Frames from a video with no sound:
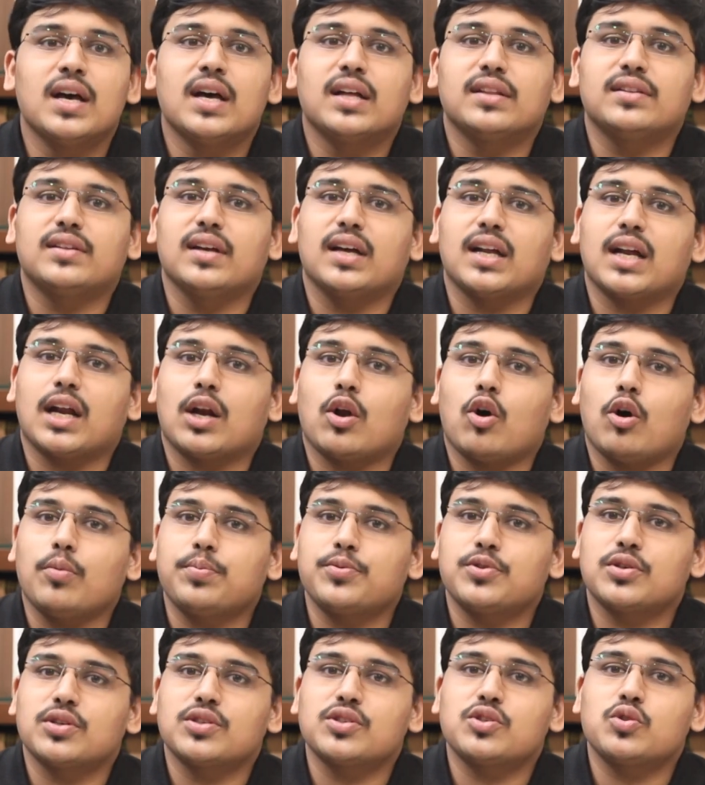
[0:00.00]
There are
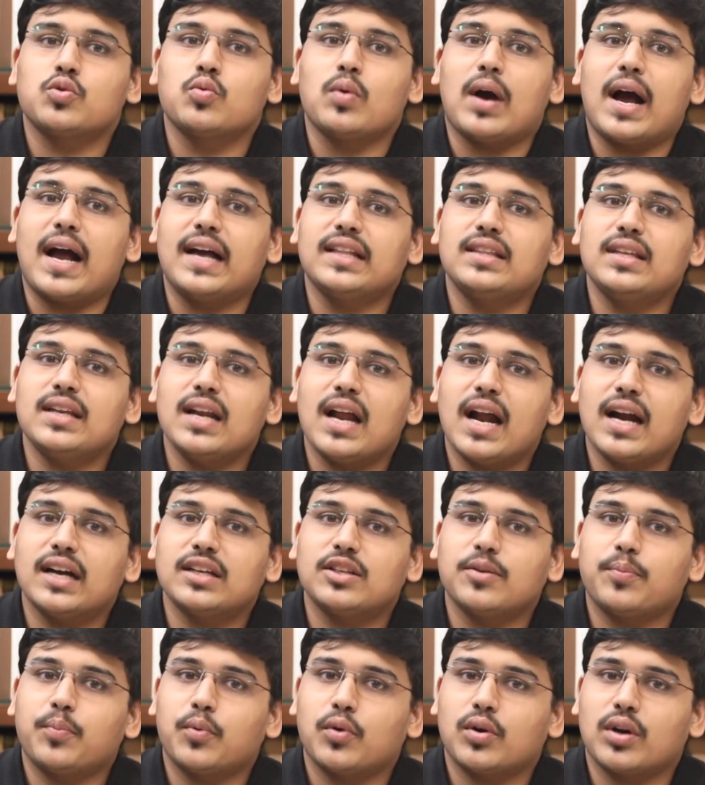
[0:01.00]
options to either add
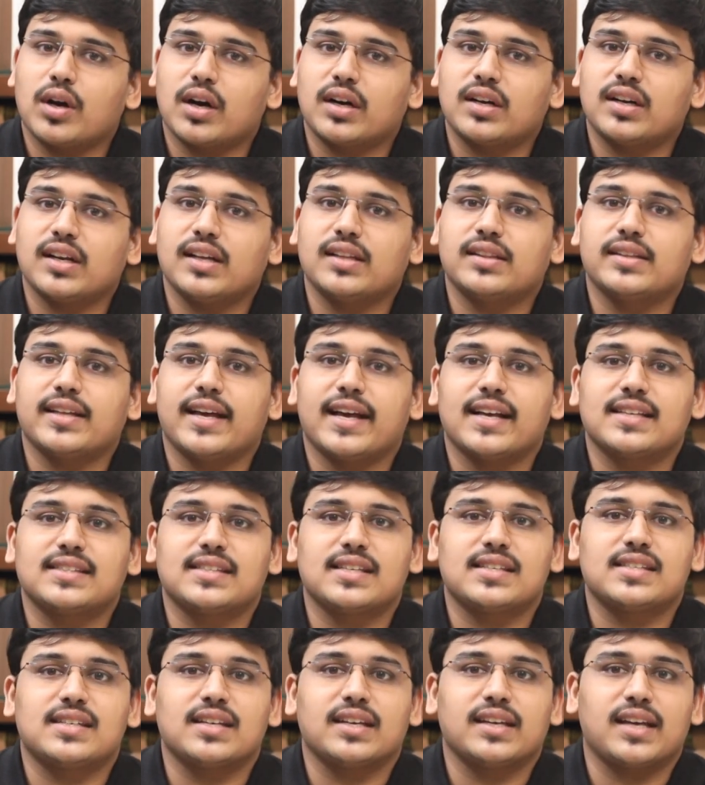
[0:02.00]
the product in the
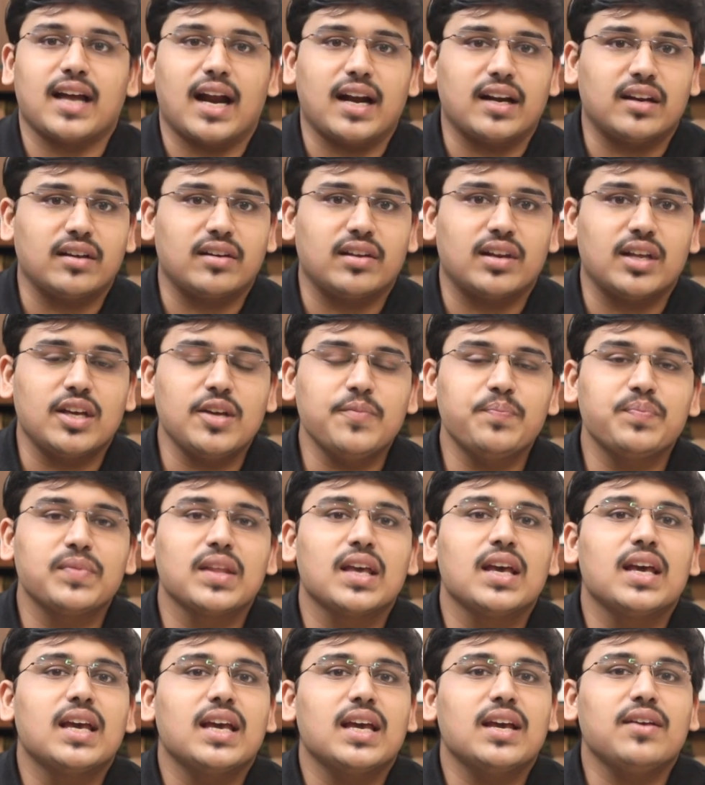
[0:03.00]
existing category
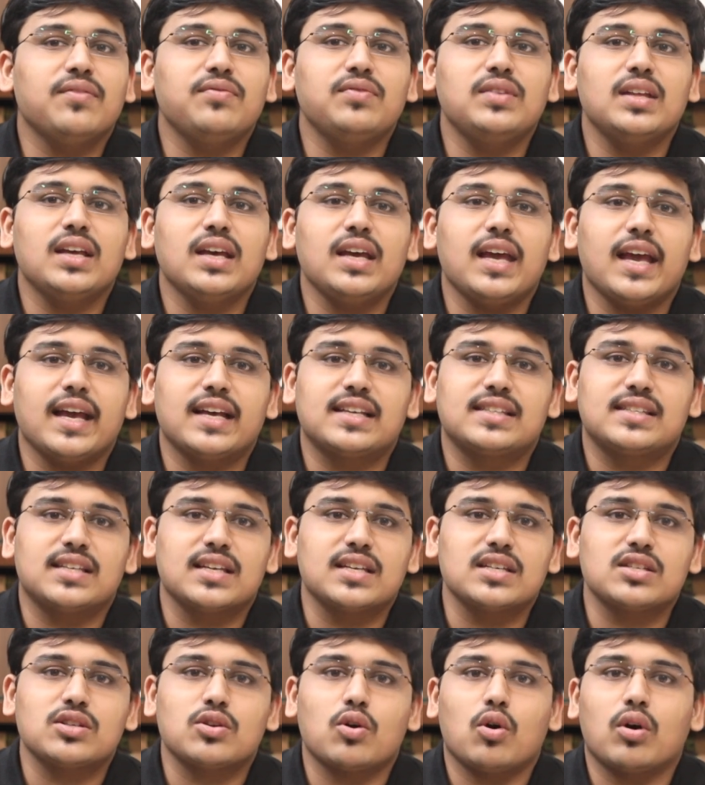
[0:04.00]
if they
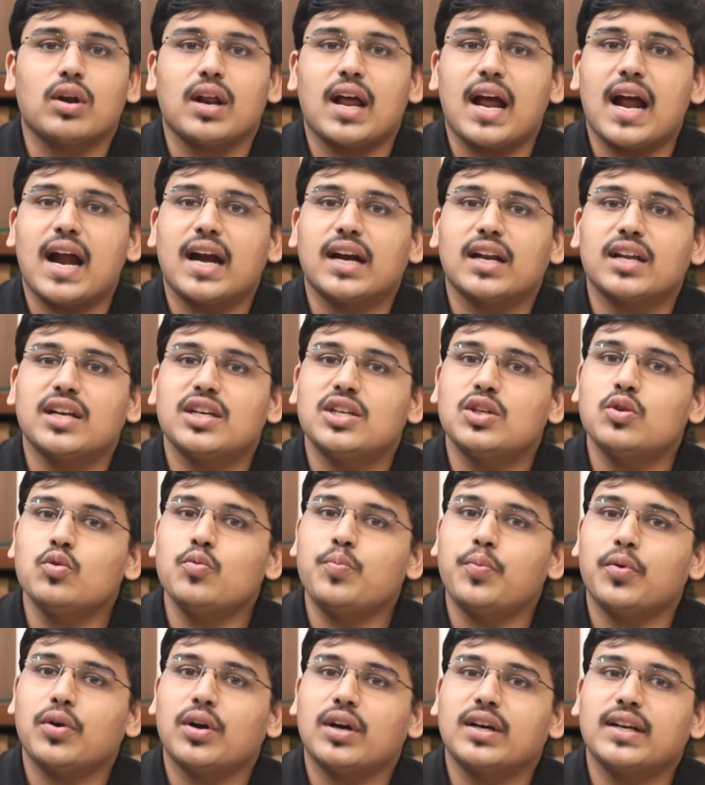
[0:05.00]
exist, or add a new
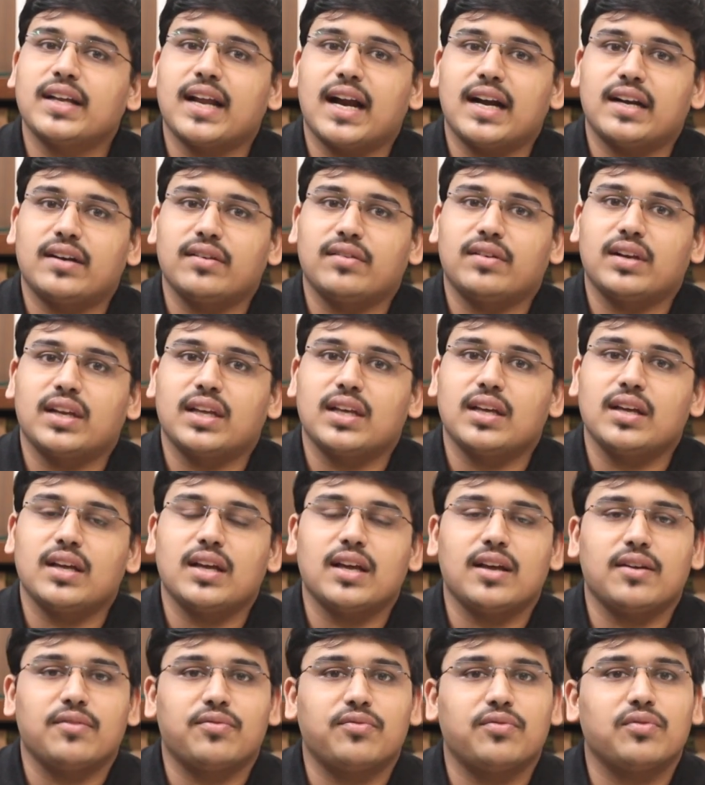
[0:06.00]
product category
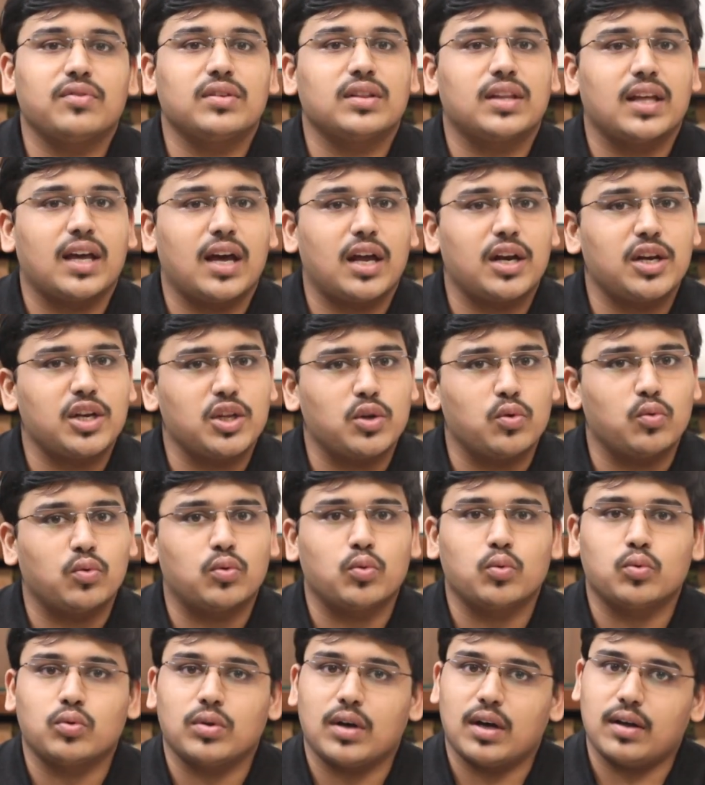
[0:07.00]
if they are new
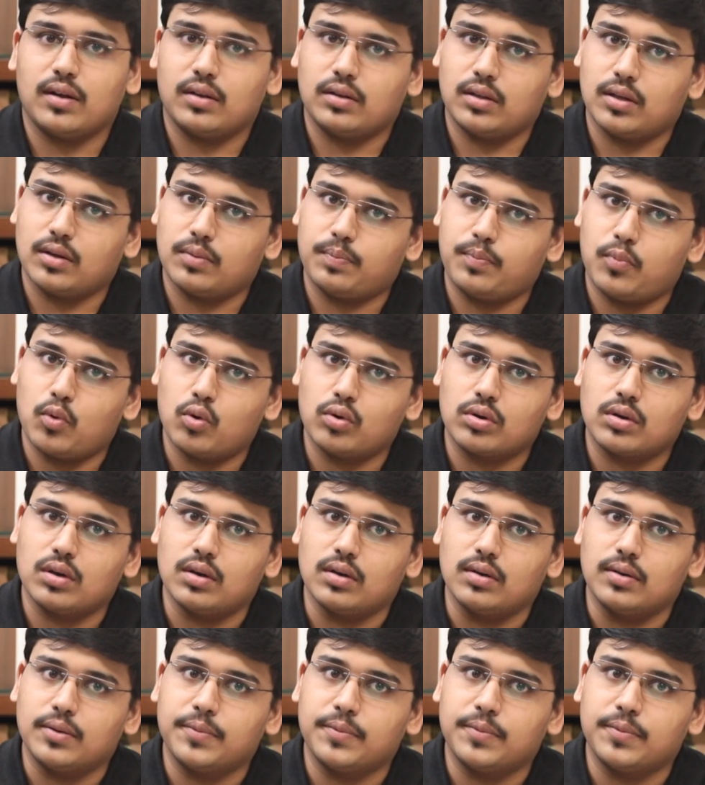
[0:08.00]
to the portal.